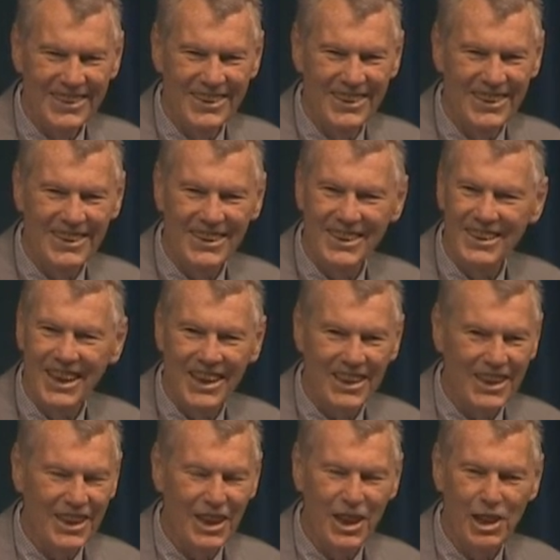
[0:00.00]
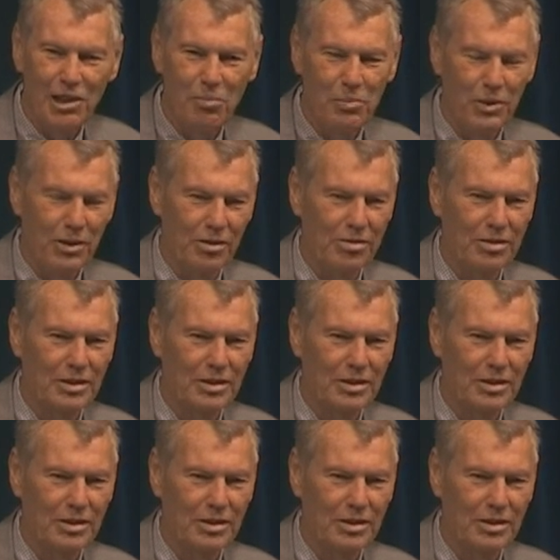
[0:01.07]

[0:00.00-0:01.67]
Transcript: she's not going to help you.